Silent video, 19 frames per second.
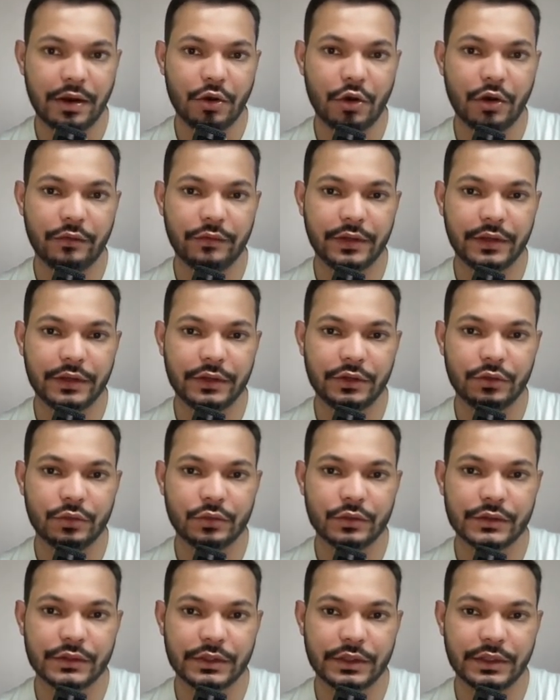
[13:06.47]
or we can
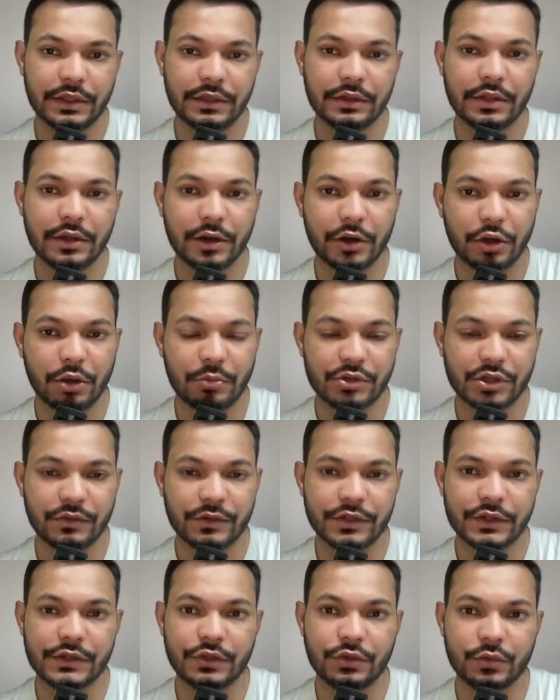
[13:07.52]
use the third option,
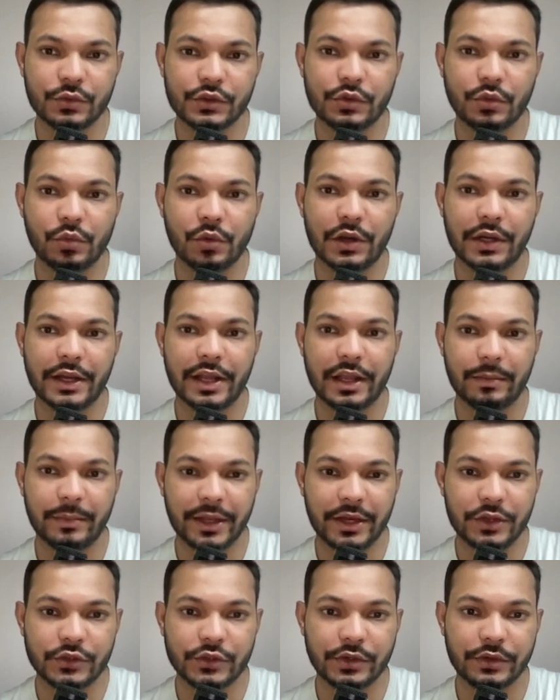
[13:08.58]
which is use Google Tag
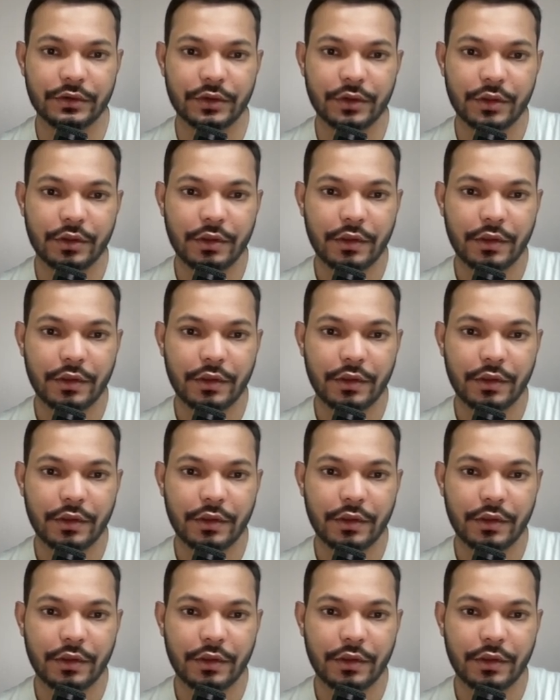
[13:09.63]
Manager,